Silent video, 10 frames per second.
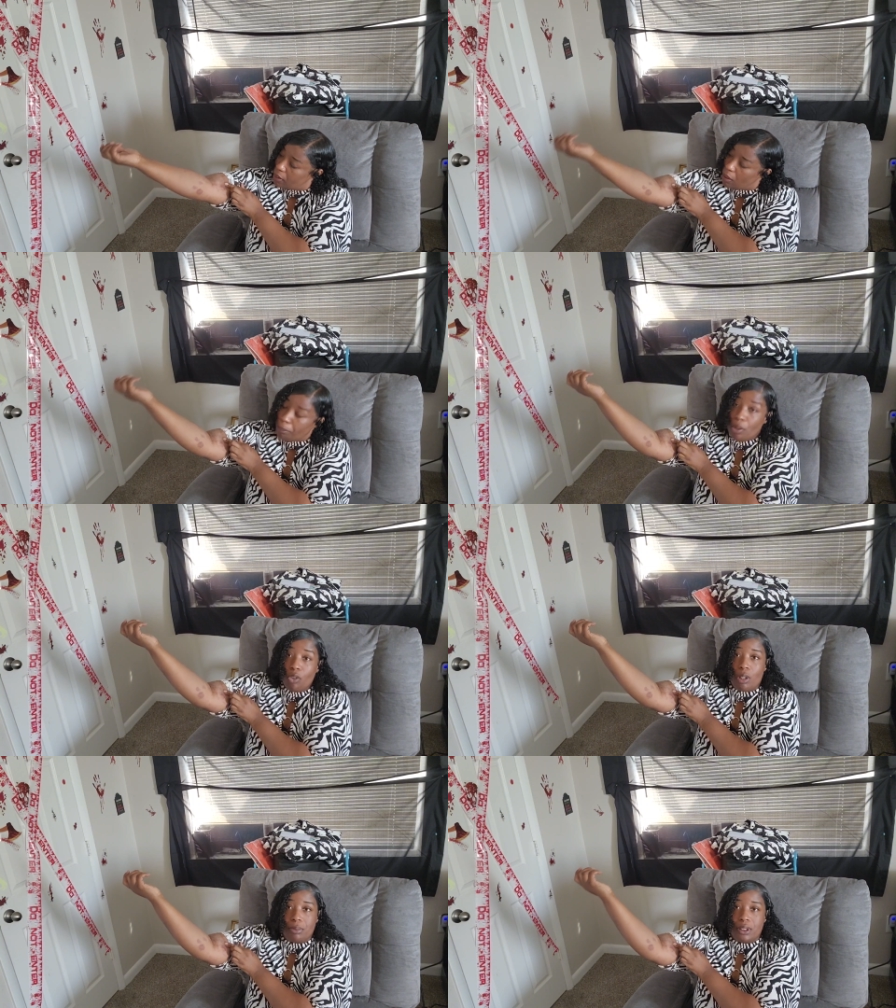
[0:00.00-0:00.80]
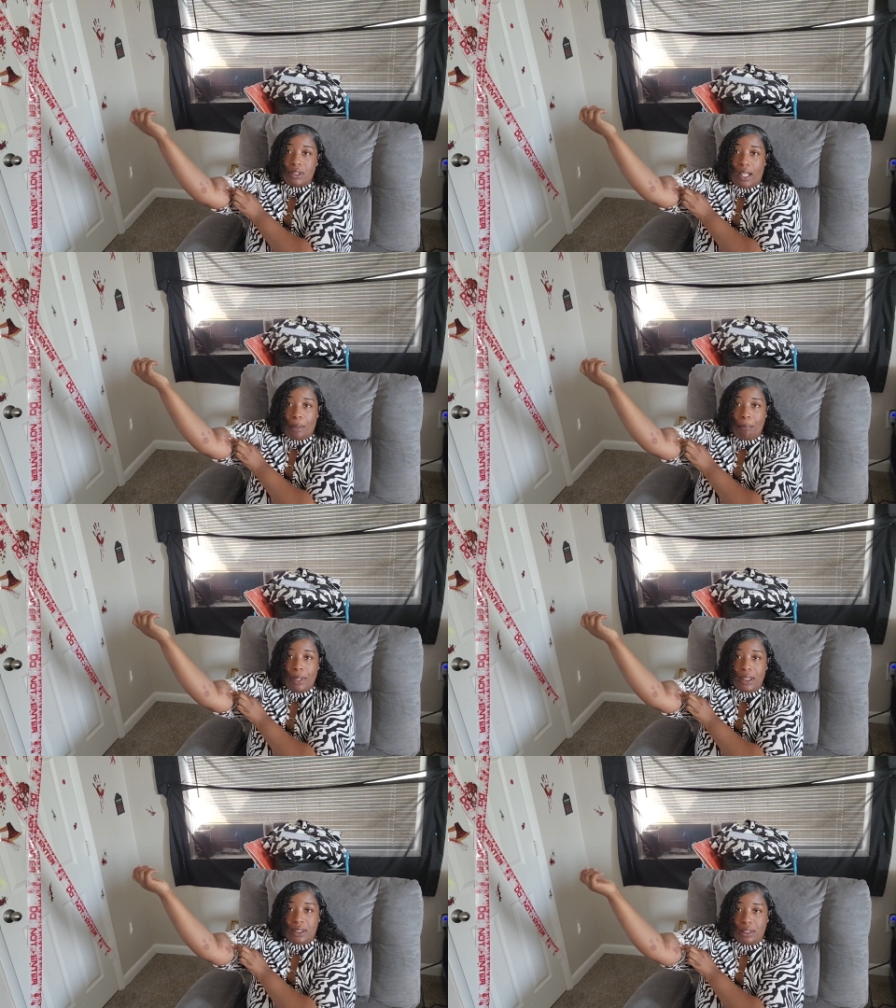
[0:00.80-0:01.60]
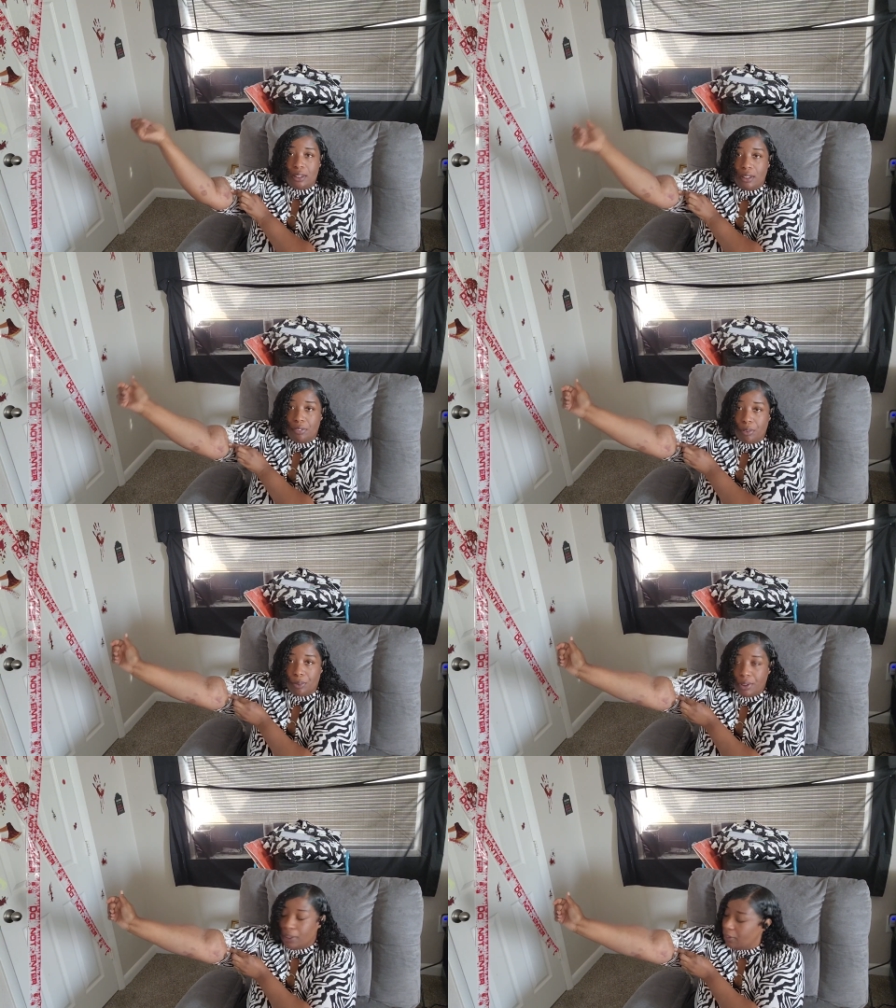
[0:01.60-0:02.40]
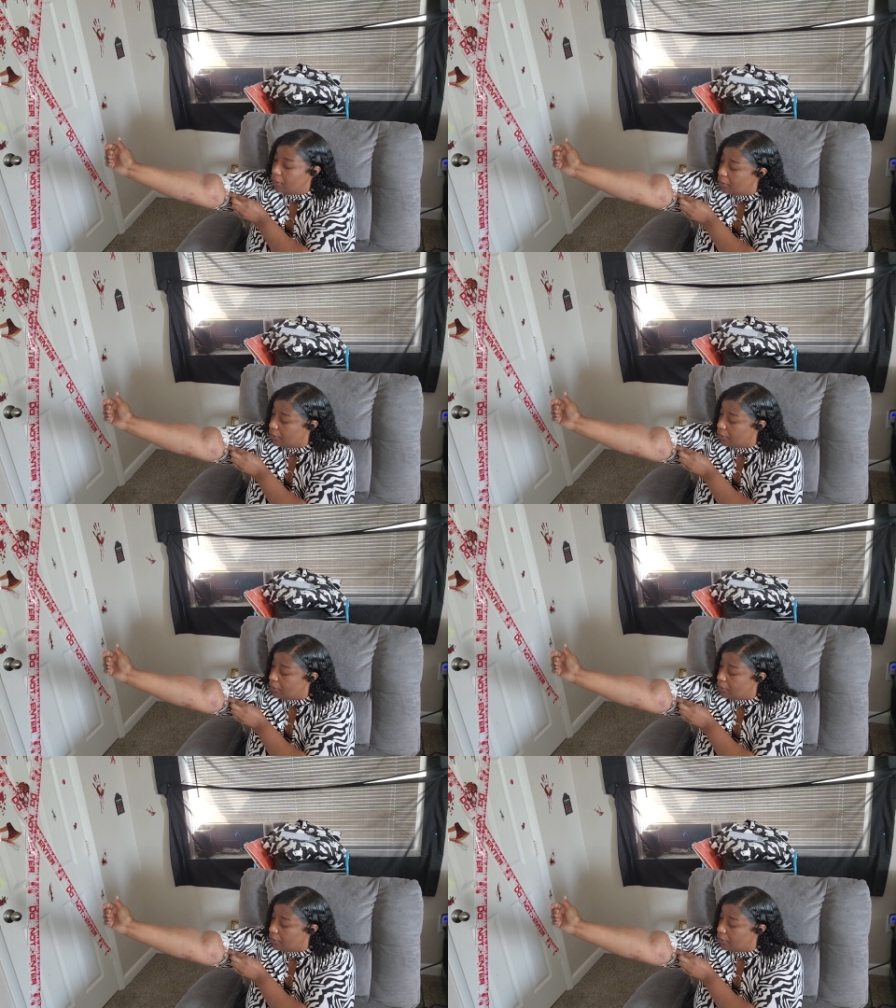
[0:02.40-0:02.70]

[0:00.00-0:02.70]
So my arms is like messed up for real.